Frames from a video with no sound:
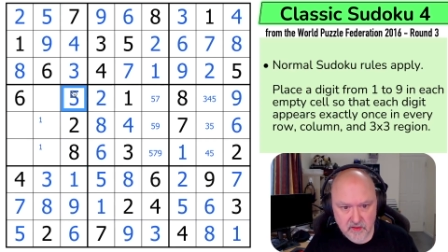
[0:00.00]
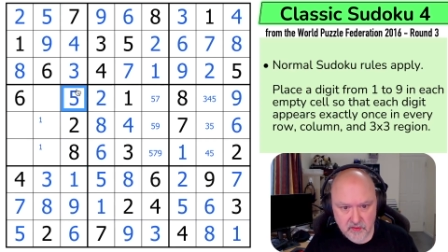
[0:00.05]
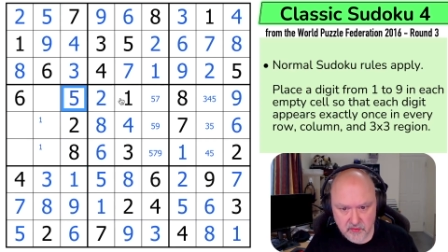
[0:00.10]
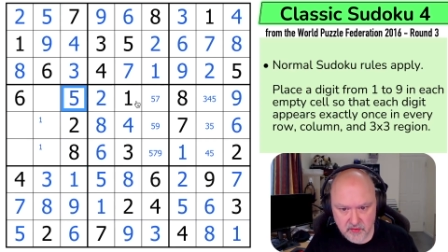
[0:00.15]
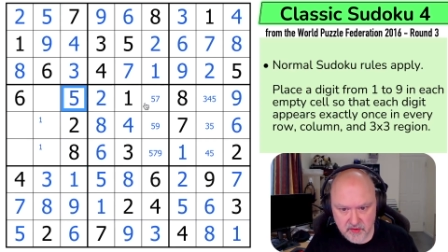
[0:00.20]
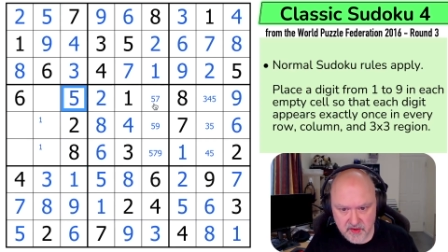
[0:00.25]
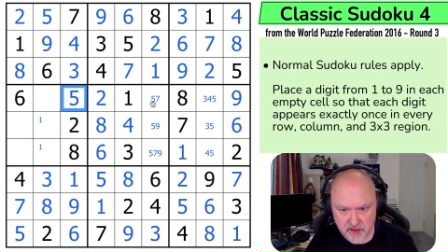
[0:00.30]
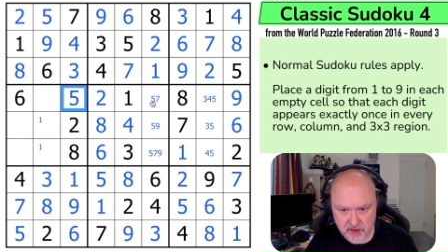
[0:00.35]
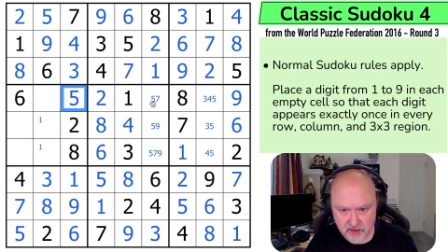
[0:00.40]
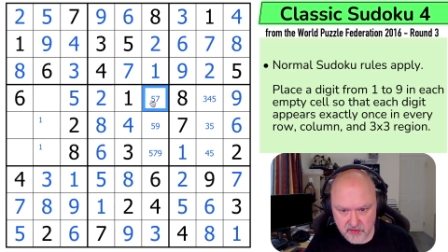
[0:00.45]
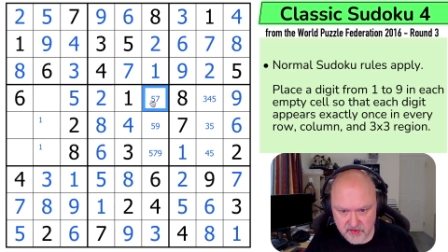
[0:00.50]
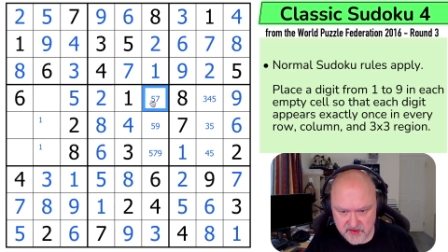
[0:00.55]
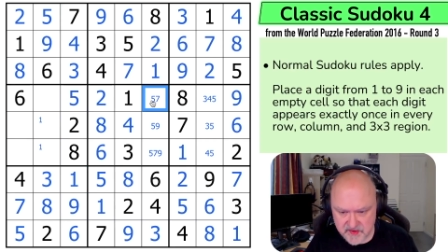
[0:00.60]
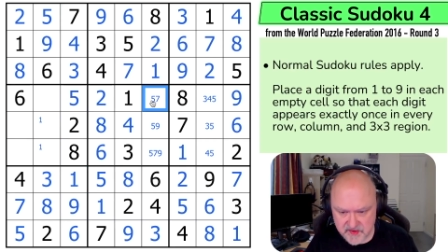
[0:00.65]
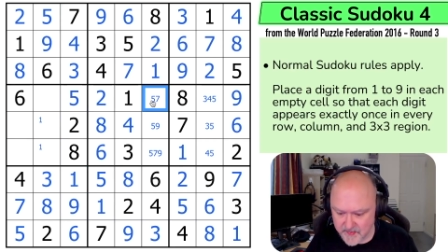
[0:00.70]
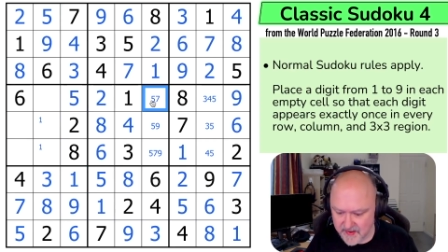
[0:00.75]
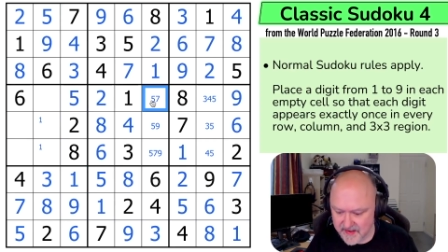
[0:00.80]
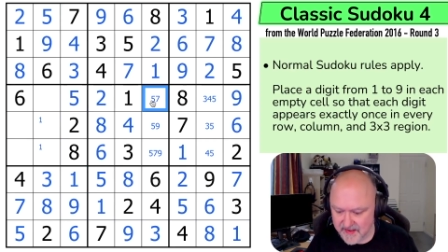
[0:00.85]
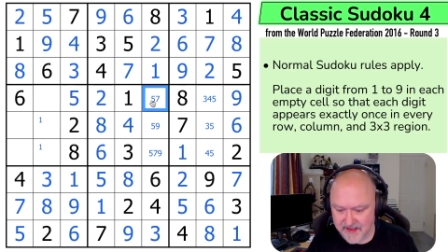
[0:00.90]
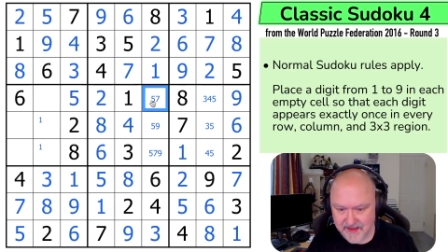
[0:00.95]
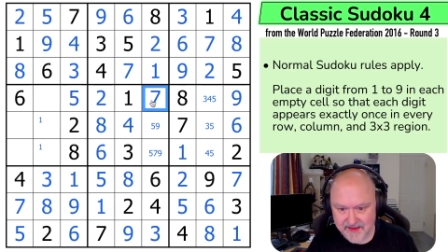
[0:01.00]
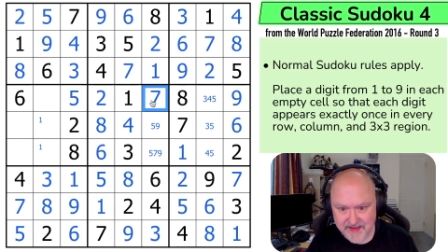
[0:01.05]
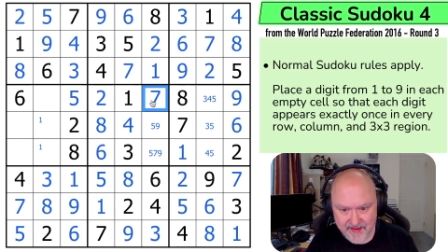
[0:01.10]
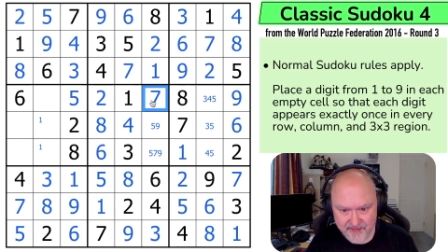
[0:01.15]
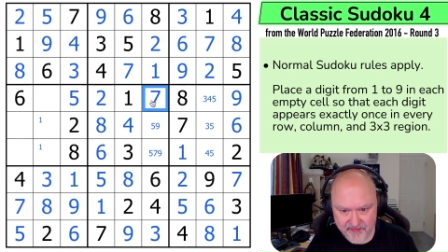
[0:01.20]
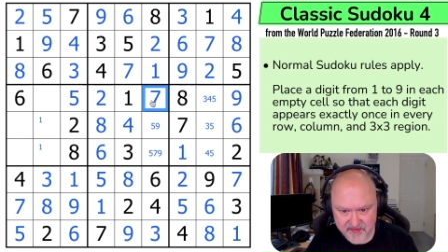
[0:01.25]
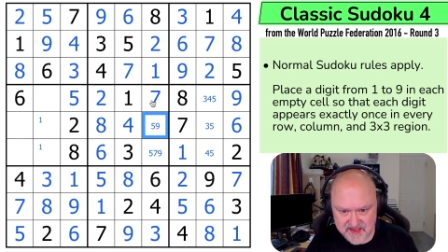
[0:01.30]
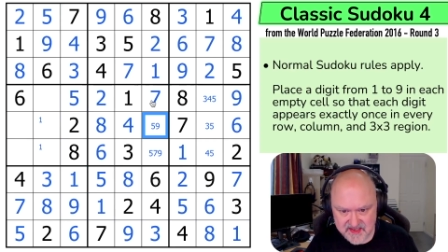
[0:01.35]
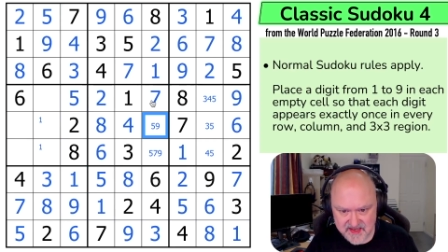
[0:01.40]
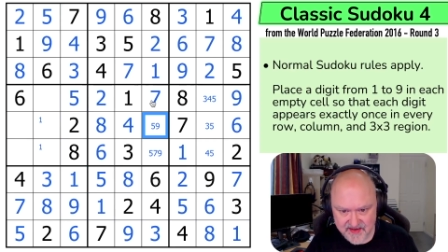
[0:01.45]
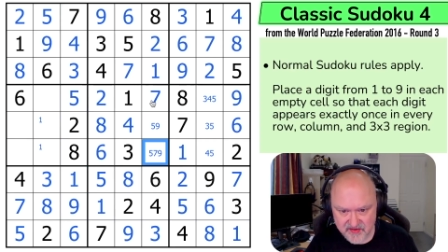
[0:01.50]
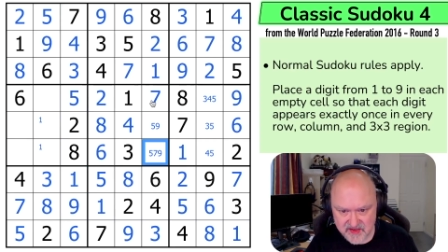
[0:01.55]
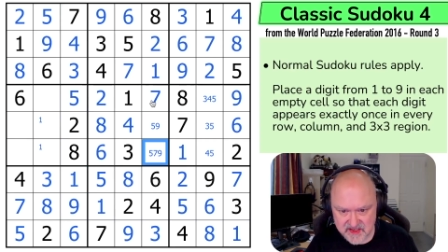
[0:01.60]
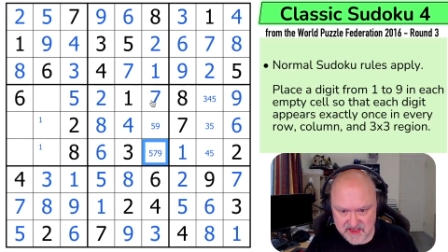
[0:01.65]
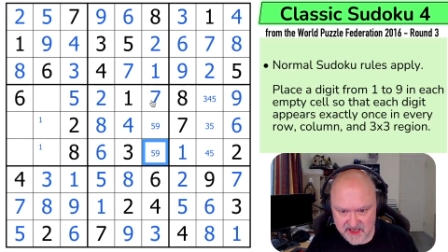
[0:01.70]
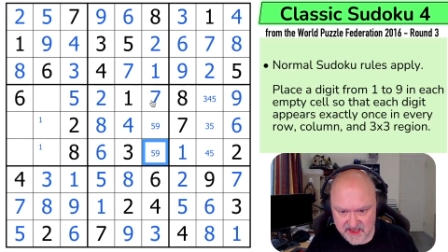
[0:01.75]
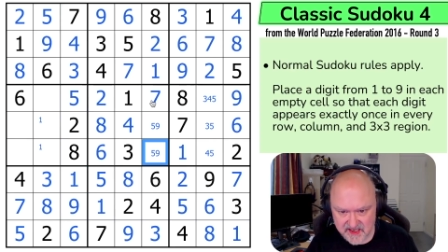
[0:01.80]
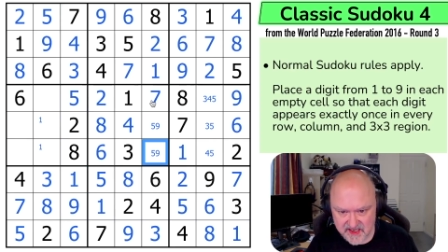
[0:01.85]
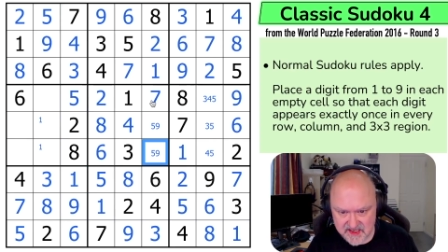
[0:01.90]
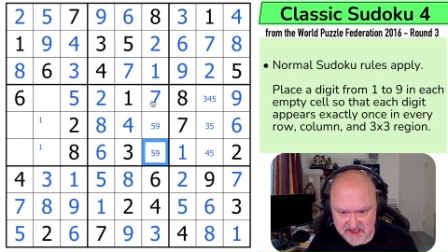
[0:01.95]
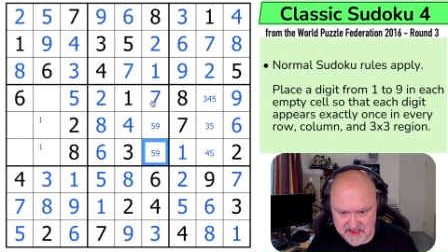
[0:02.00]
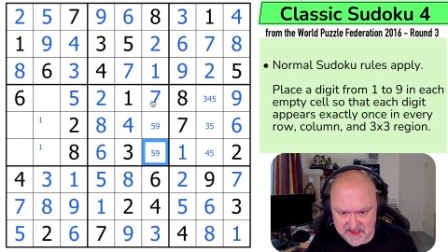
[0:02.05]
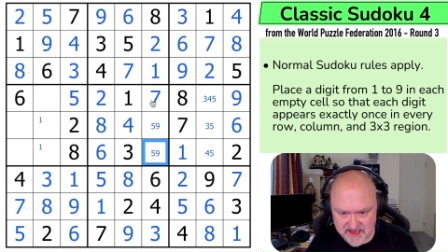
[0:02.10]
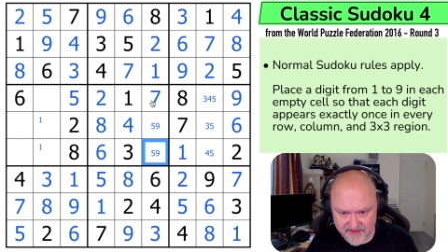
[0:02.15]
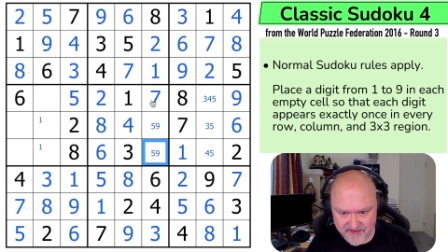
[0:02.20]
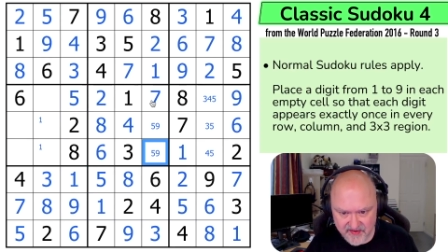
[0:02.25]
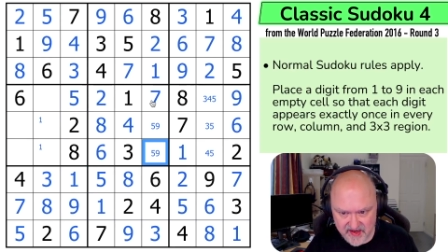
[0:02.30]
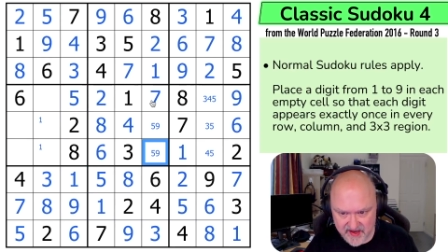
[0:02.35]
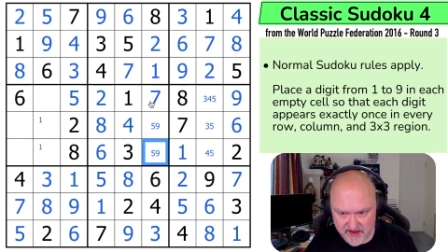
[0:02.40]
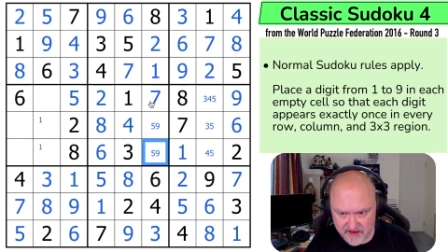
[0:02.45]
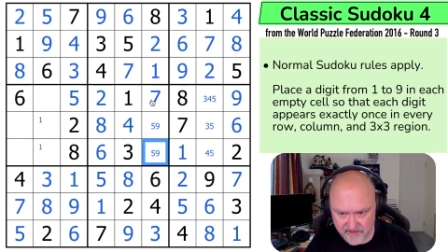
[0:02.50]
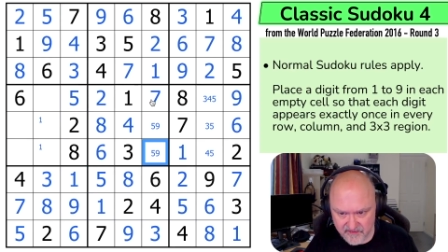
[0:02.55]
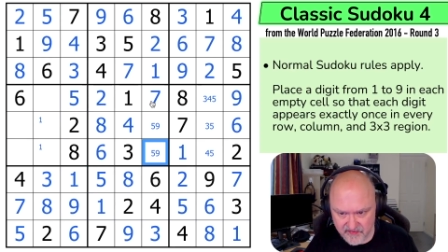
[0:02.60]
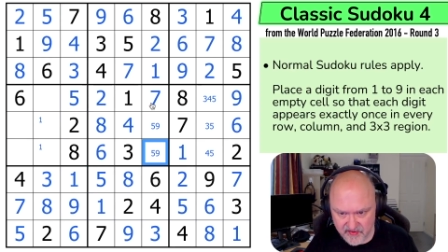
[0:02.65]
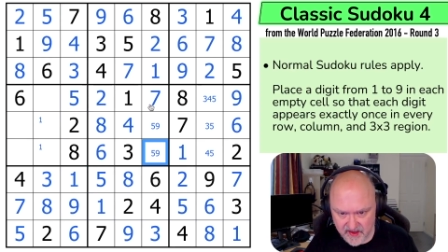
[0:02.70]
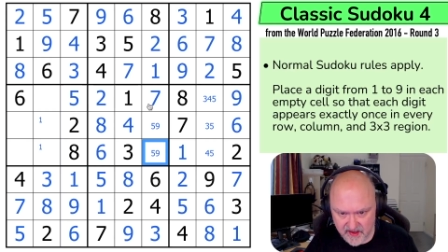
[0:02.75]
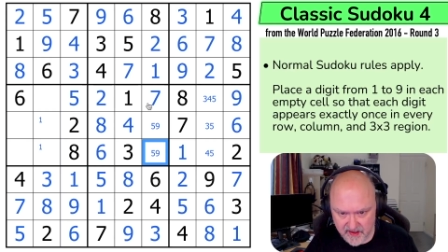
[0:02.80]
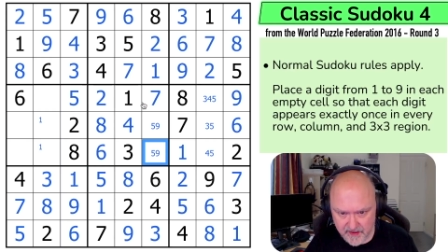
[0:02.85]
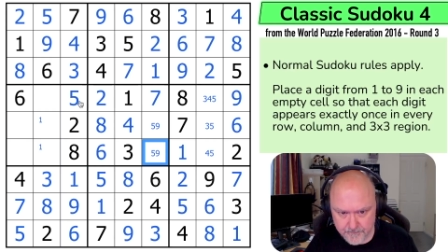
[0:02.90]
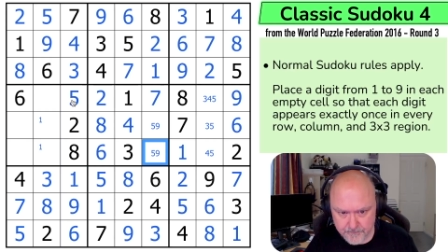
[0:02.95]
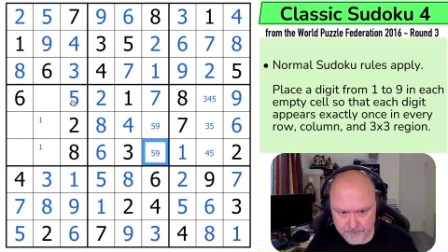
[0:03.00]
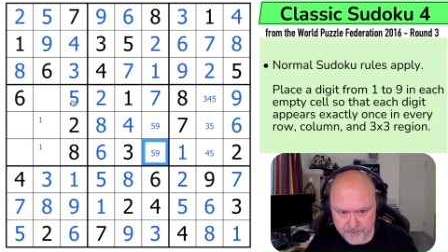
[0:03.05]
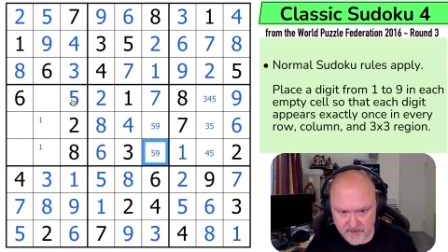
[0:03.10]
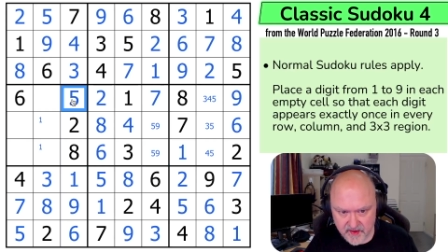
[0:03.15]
Looking across, making that the seven, taking seven out of there.